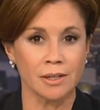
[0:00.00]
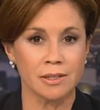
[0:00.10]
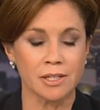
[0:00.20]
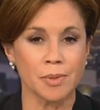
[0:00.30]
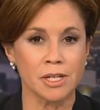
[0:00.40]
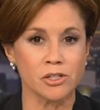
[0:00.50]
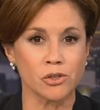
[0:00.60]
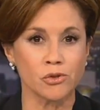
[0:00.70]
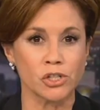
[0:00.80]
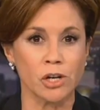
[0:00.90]
CBS
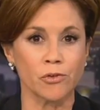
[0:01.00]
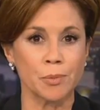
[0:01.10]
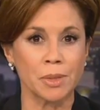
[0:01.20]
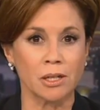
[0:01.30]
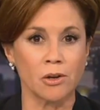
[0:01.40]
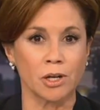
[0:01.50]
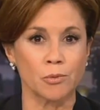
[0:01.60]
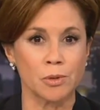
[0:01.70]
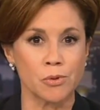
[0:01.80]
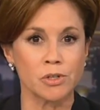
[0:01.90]
2's Jennifer
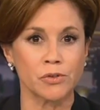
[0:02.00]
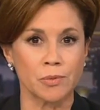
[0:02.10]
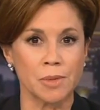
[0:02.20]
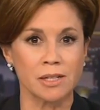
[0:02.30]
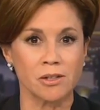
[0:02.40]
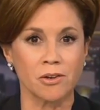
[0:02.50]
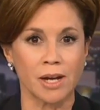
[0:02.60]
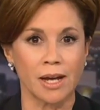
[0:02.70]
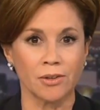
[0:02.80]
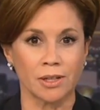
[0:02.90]
McLogan reports from Nassau
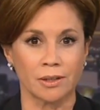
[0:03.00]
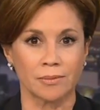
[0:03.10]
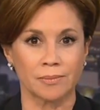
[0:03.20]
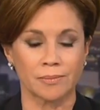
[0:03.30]
County.